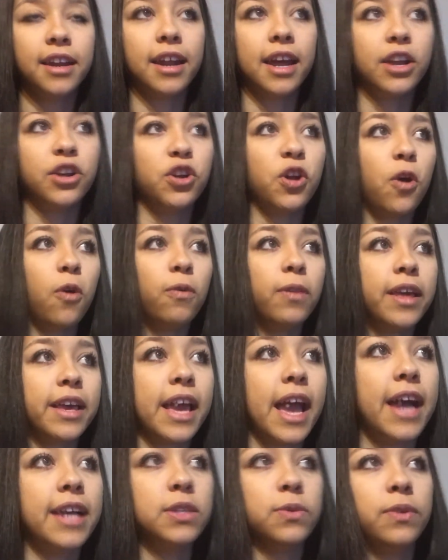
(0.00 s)
and I know
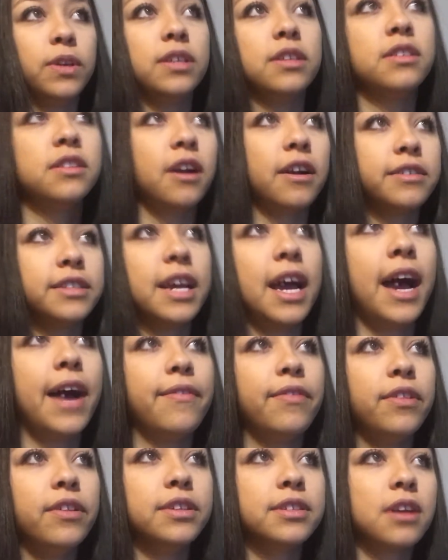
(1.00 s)
like as we start to
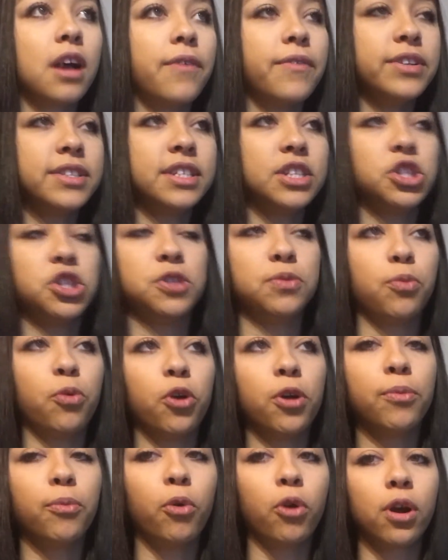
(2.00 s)
have this conversation
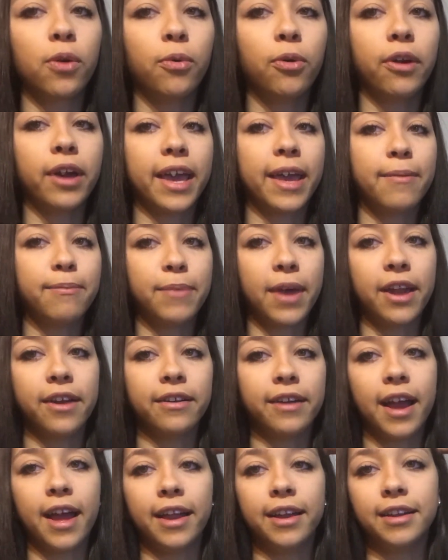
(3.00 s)
more and more, we'll get
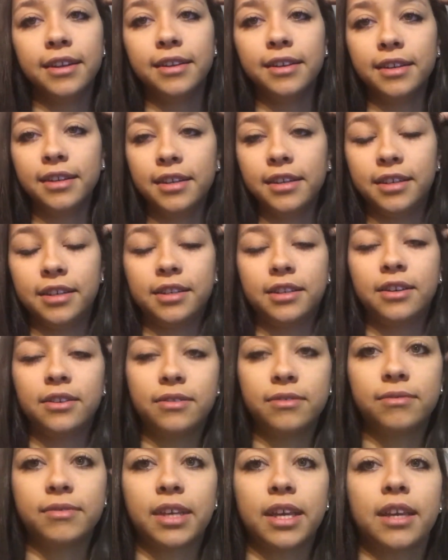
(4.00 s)
better at, you
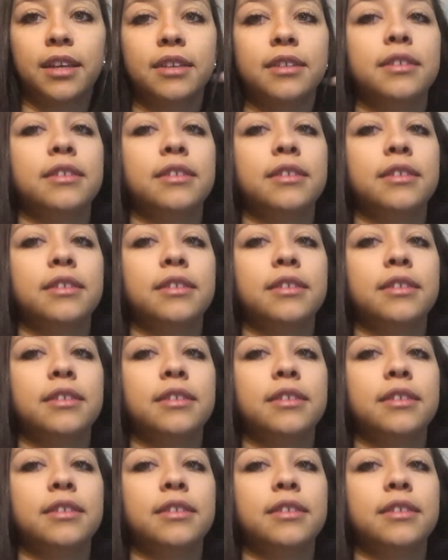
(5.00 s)
know, like